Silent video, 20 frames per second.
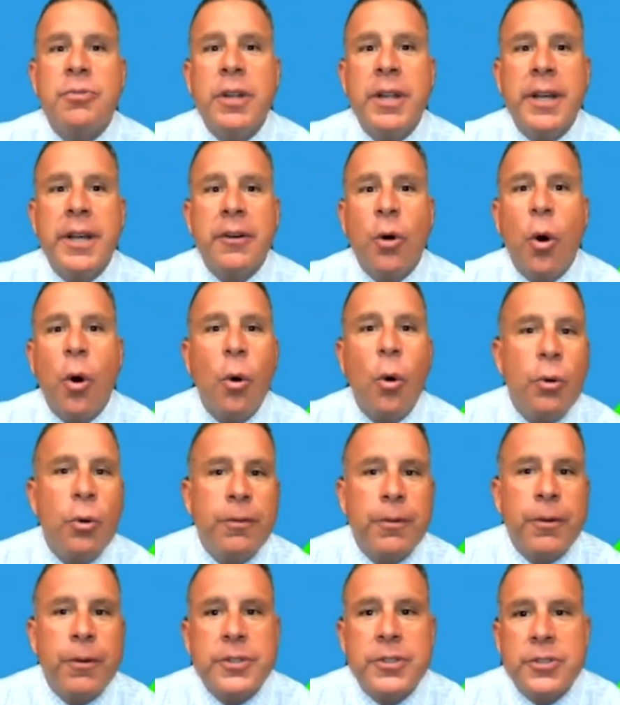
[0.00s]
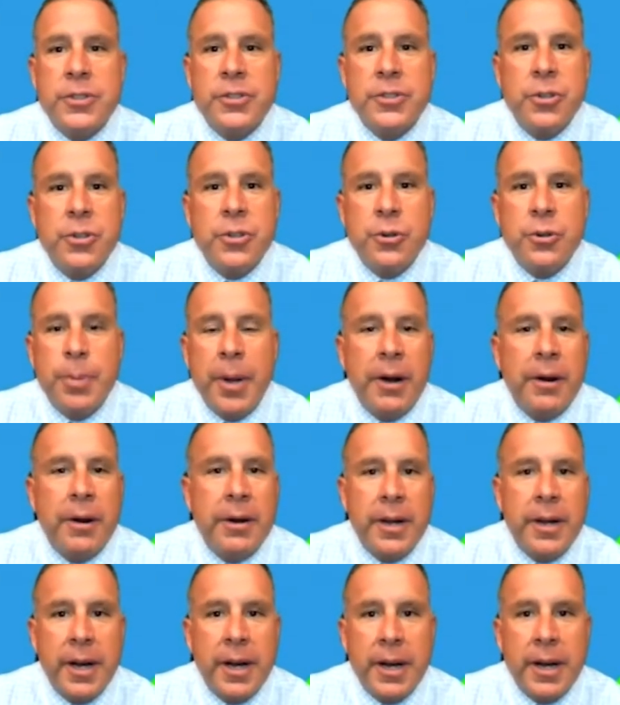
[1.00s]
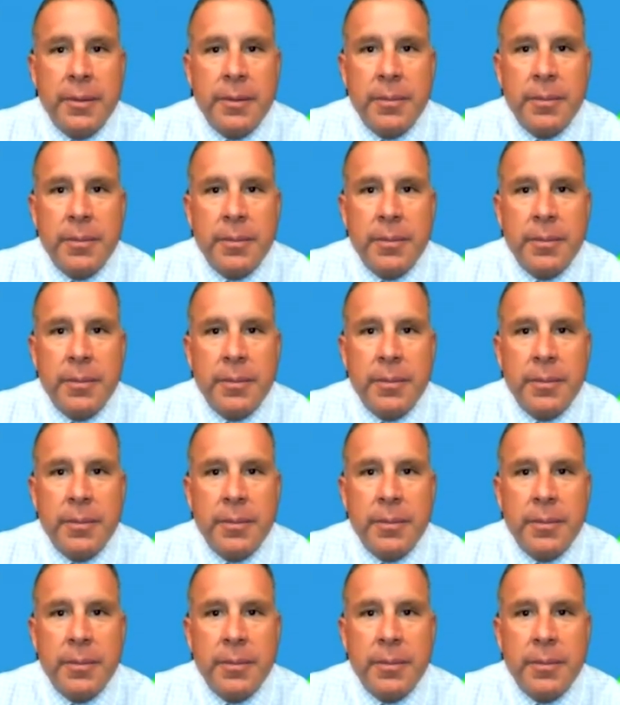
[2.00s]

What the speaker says: really an old versus new paradigm